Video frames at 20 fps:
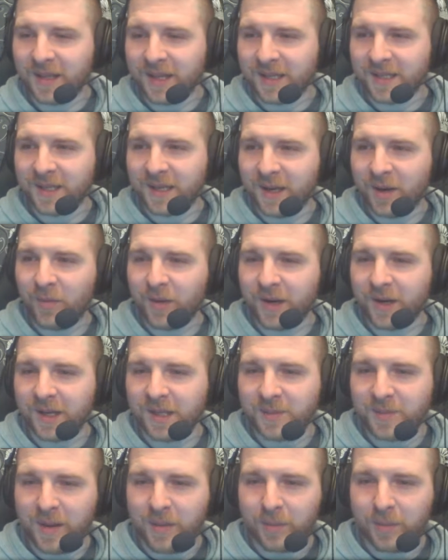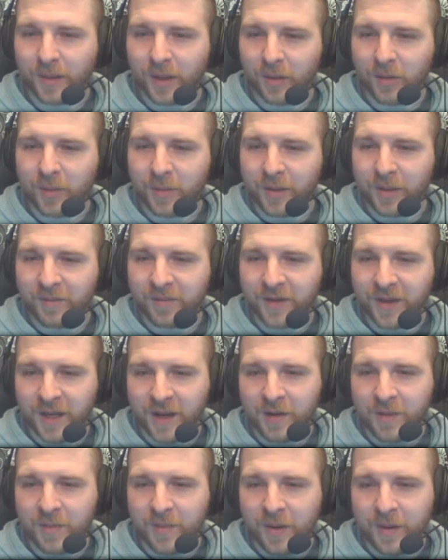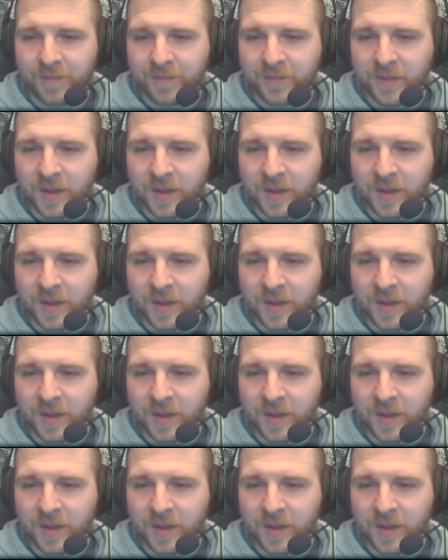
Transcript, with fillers: Last thing I want is being blown up on video, but